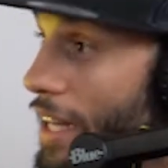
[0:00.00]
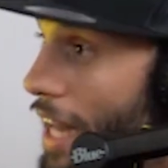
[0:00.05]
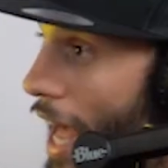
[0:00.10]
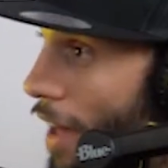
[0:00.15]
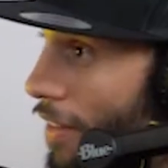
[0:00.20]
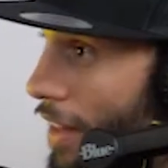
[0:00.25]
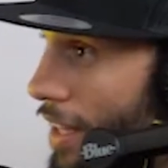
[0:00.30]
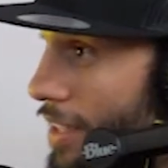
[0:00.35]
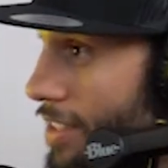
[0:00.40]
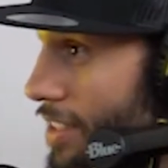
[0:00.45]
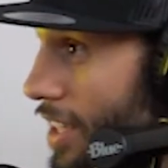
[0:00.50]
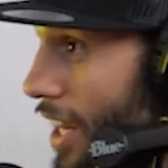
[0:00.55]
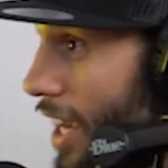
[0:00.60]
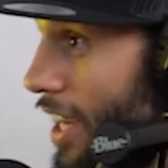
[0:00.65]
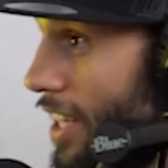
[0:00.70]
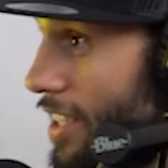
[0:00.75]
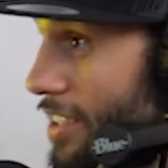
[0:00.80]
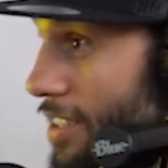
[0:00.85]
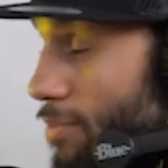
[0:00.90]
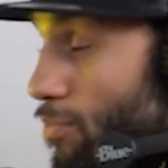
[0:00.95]
But now that's
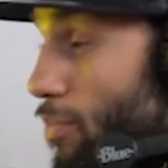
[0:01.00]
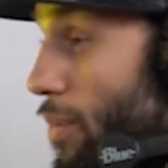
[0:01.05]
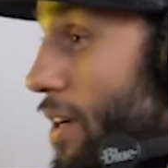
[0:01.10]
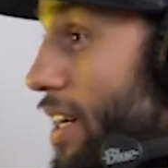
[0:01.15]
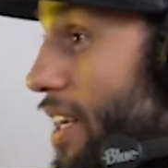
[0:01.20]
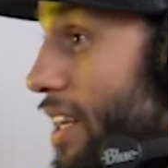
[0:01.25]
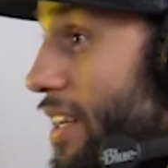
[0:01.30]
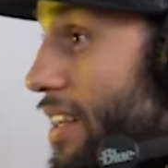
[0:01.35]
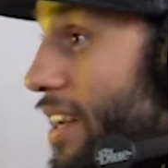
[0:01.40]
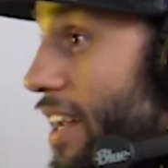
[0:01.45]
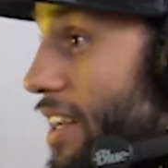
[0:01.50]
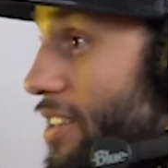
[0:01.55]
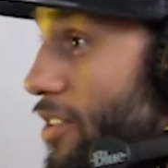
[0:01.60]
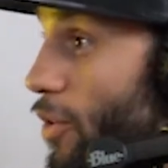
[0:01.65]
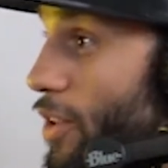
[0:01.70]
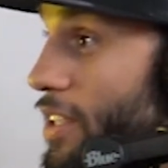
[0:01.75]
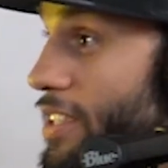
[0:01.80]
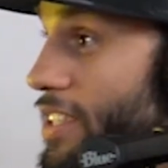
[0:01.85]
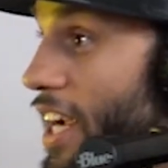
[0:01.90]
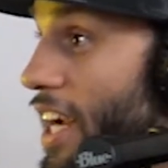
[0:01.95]
changed. But
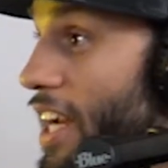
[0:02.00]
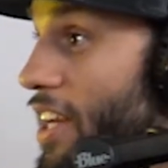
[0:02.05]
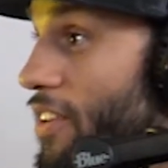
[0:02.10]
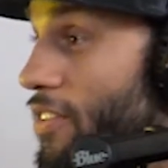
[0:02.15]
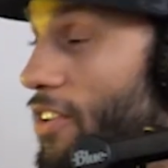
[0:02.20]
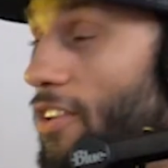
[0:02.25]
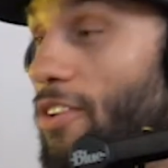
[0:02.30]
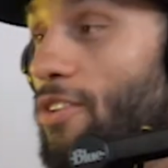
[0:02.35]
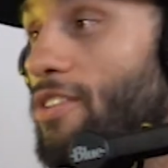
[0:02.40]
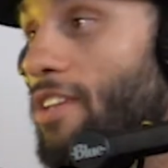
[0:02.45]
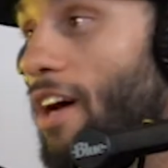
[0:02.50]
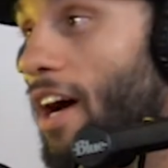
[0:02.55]
it's only changed for